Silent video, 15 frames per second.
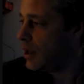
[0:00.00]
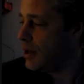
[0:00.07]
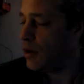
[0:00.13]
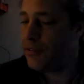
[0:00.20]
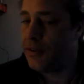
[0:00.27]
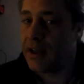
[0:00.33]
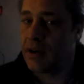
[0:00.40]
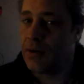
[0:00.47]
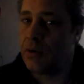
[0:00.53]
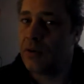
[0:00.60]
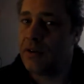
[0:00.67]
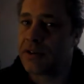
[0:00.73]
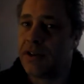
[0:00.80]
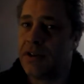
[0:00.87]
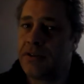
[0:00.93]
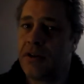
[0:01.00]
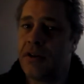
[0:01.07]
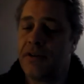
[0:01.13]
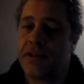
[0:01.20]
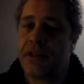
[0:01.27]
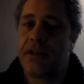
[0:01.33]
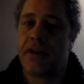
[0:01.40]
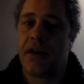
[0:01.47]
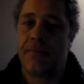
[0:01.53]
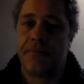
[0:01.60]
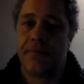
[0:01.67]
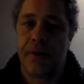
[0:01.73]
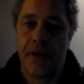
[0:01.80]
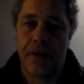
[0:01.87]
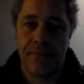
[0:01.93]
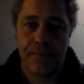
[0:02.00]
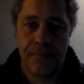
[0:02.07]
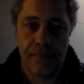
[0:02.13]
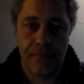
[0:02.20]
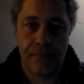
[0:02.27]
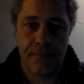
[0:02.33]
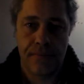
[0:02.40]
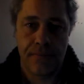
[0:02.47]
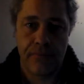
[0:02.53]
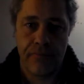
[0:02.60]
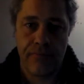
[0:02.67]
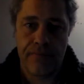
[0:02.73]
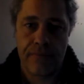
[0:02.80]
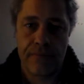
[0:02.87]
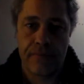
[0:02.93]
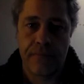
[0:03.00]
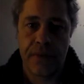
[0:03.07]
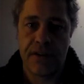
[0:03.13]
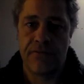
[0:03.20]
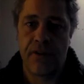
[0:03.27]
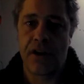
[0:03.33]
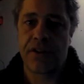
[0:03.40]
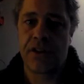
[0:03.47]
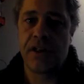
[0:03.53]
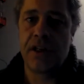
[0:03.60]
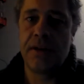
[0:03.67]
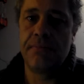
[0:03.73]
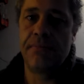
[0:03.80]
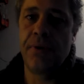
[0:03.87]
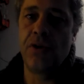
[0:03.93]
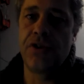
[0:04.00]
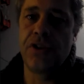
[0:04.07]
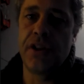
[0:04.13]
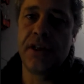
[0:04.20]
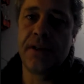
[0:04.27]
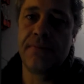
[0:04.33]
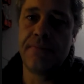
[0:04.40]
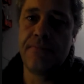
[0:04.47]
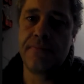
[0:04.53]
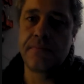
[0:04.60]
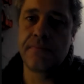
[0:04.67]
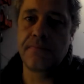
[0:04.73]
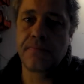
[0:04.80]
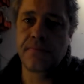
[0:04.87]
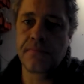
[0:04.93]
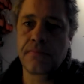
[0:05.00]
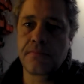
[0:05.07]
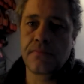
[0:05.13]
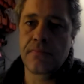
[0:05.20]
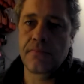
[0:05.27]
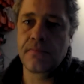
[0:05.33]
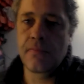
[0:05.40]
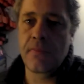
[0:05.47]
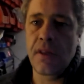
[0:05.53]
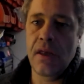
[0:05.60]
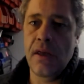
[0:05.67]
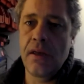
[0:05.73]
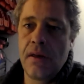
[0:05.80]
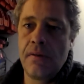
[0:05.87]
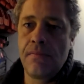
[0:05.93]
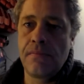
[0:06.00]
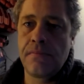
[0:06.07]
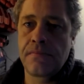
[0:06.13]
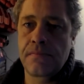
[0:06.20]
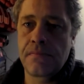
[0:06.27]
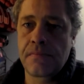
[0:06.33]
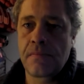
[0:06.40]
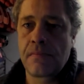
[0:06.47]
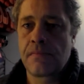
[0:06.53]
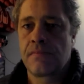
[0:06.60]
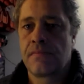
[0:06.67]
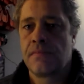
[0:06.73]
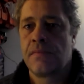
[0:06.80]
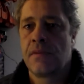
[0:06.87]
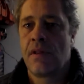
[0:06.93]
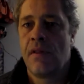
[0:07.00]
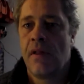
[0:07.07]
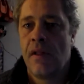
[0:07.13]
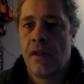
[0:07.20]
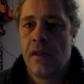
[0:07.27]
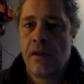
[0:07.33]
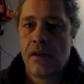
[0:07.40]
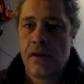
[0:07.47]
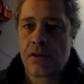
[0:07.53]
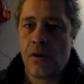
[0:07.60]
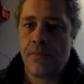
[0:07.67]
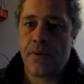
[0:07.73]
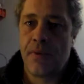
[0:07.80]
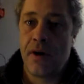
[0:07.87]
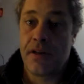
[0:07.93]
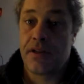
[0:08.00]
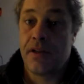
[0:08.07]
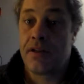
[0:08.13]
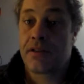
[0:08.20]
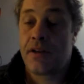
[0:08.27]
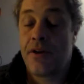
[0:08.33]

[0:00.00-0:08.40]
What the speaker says: And I think all it's going to do is end up me rushing it, bodging it, and compromising it.